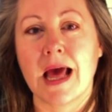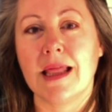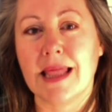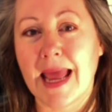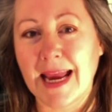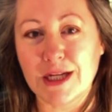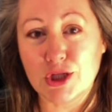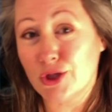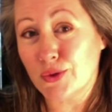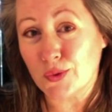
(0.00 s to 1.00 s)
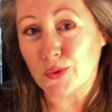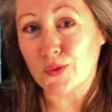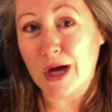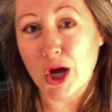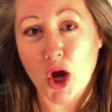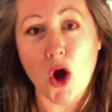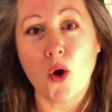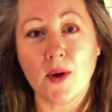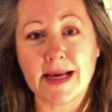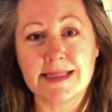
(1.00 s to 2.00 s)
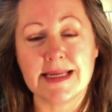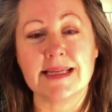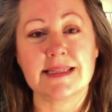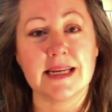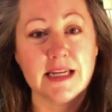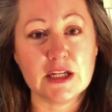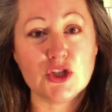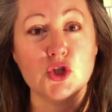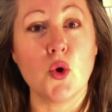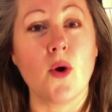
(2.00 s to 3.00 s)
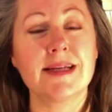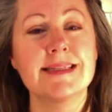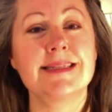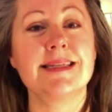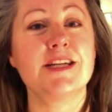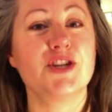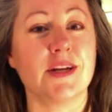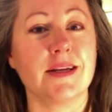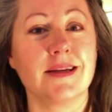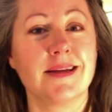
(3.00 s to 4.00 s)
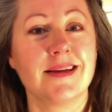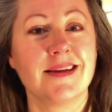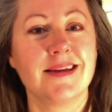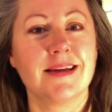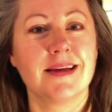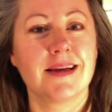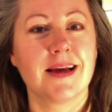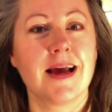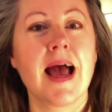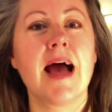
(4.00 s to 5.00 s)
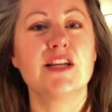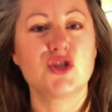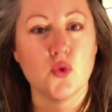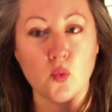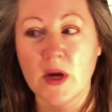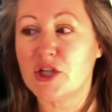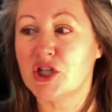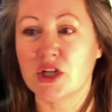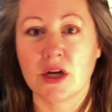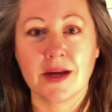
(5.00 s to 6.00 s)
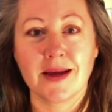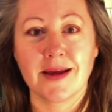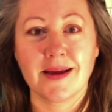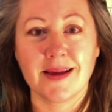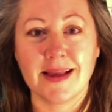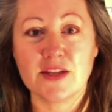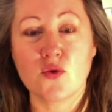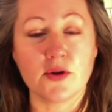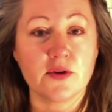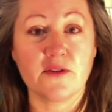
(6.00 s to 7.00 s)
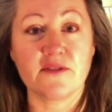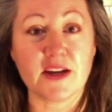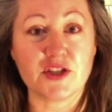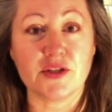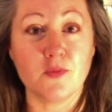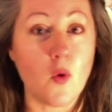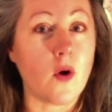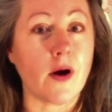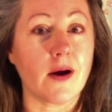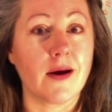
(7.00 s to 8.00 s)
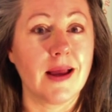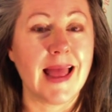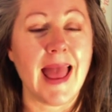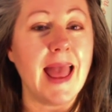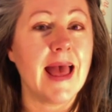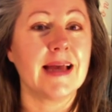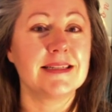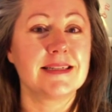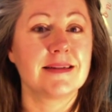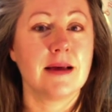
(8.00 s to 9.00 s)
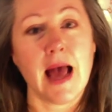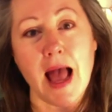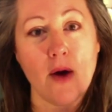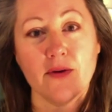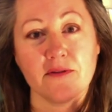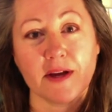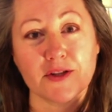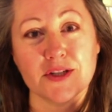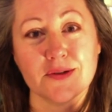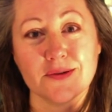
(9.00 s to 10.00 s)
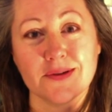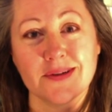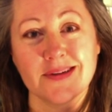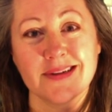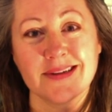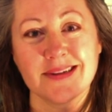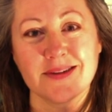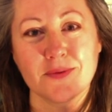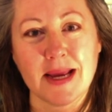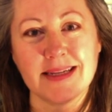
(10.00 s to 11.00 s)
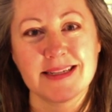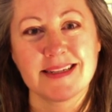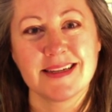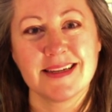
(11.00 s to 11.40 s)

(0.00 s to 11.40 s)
They do coexist, and it is your decision as to which is going to affect you more and how it affects you, right?